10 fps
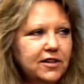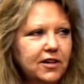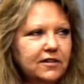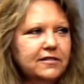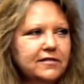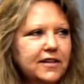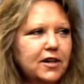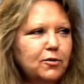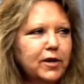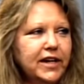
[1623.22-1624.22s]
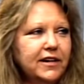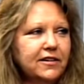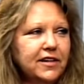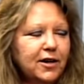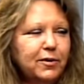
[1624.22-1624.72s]
you know, they don't want to hear
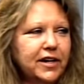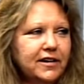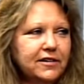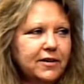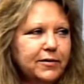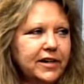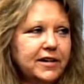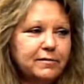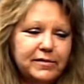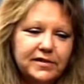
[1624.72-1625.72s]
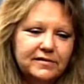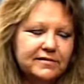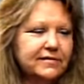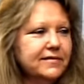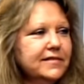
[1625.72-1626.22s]
it. They don't want to hear it. They don't want to hear it
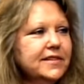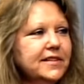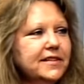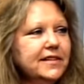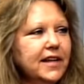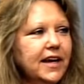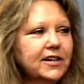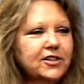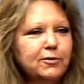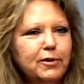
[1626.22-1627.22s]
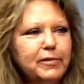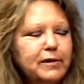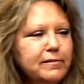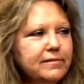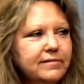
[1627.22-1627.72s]
they actually want me
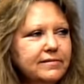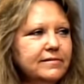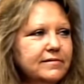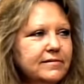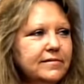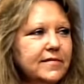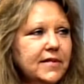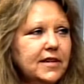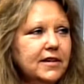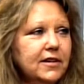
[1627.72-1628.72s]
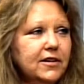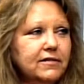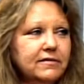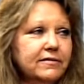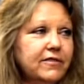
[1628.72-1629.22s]
to, you know,
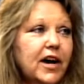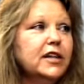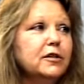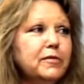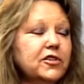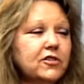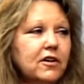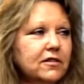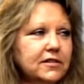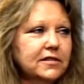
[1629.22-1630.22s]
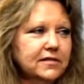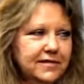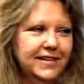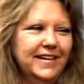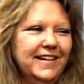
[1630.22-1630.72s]
find them the songs.
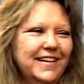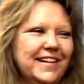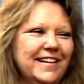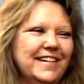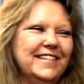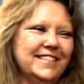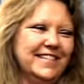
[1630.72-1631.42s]
That's